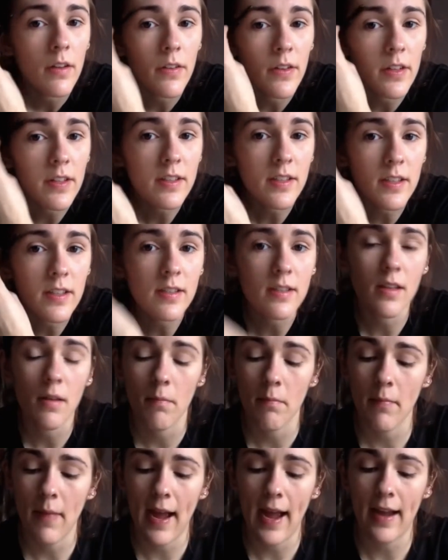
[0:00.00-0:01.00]
This is the
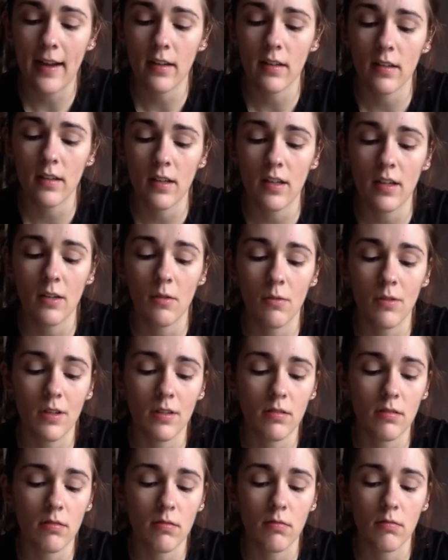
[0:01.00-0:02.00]
MAC, I don't know what
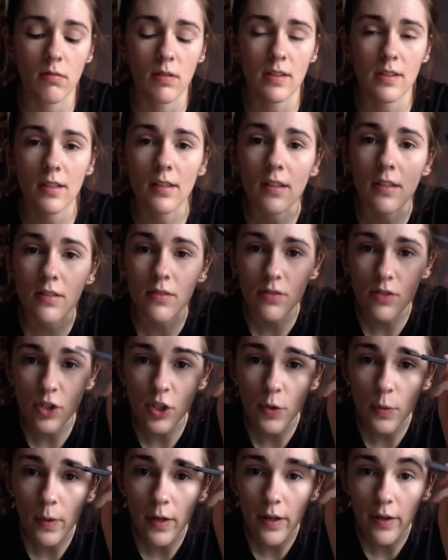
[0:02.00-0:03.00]
it's called, it's like a
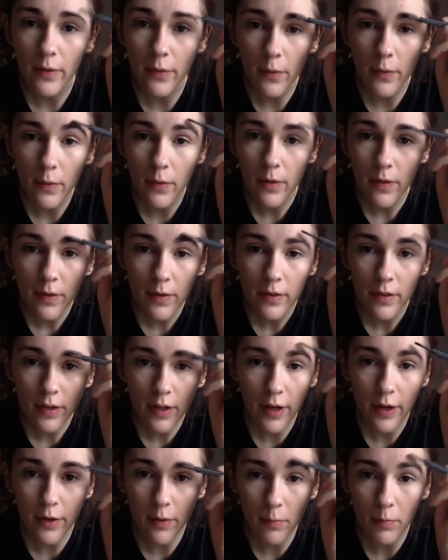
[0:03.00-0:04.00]
duo
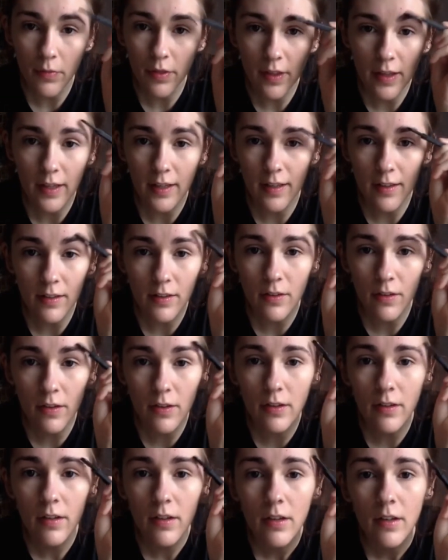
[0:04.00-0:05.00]
comb thing. It's
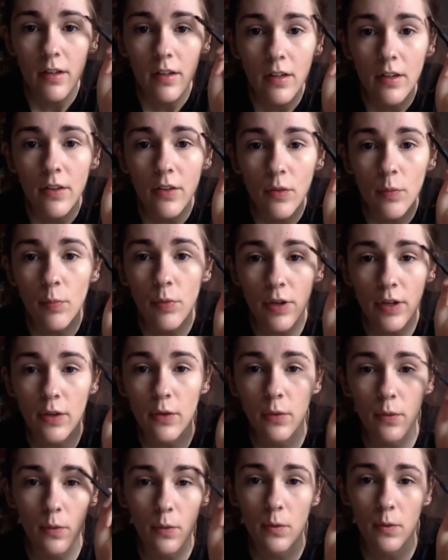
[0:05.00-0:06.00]
pretty
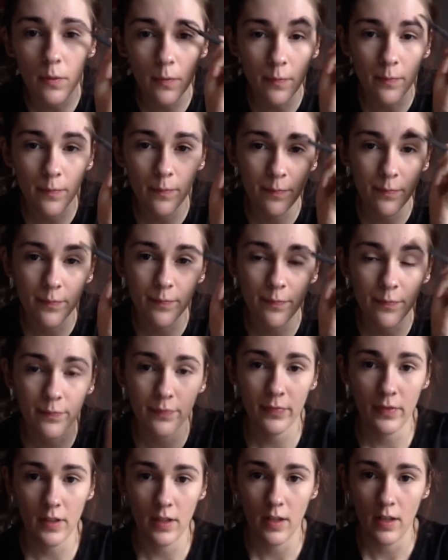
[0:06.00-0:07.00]
cool.
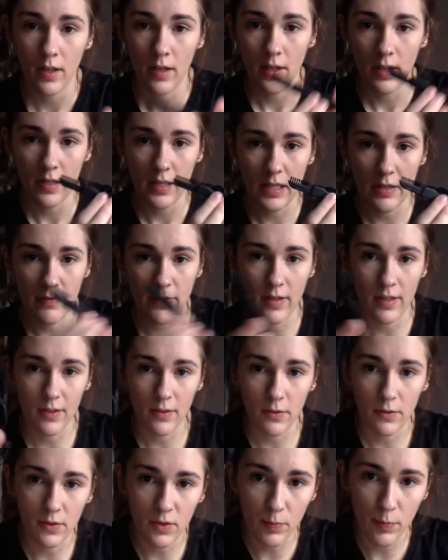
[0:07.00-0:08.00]
You have your
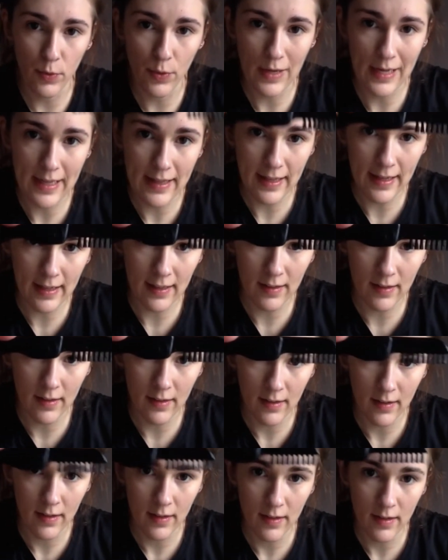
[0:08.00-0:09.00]
little spoolie thing
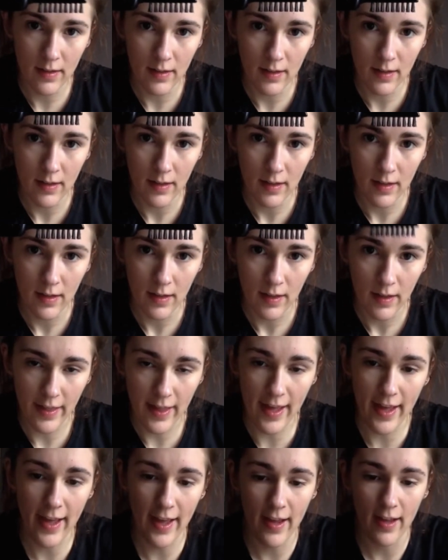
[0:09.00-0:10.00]

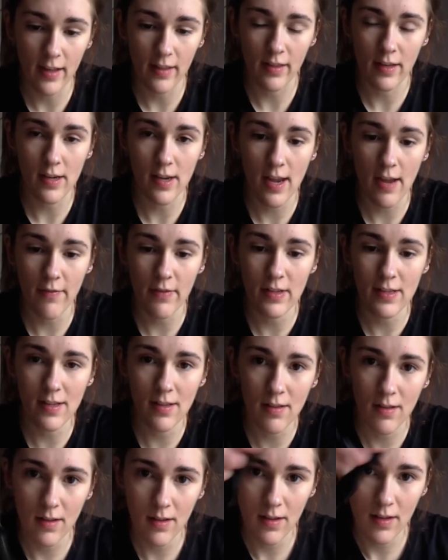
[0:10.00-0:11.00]
there, and then you have a little
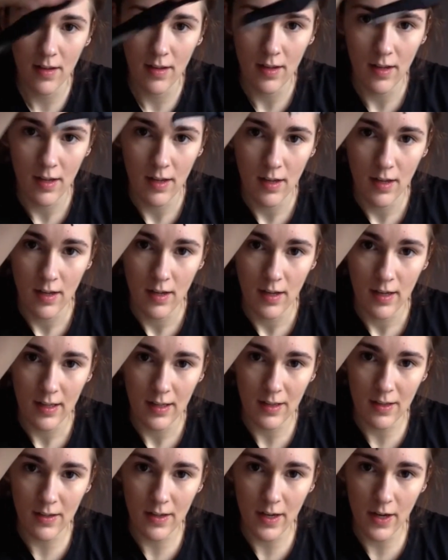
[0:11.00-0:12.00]

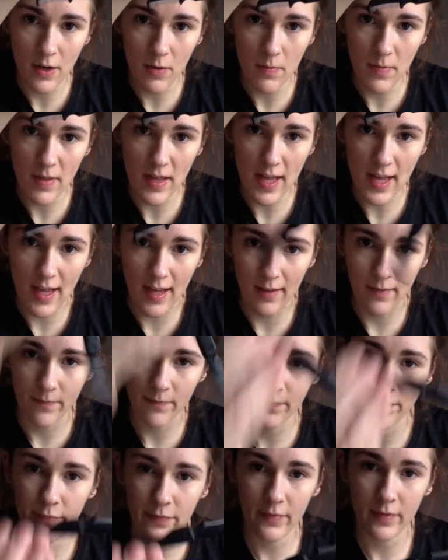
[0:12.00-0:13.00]
comb there.
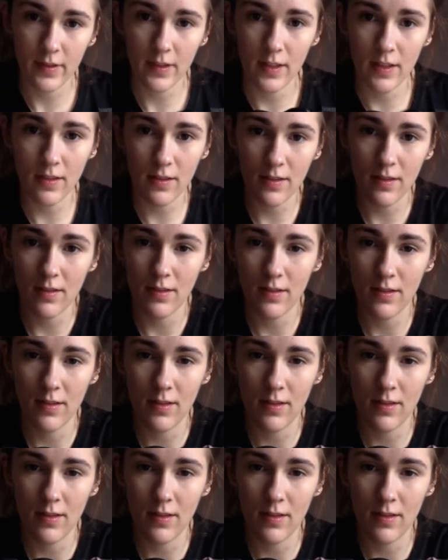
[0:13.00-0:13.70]
It's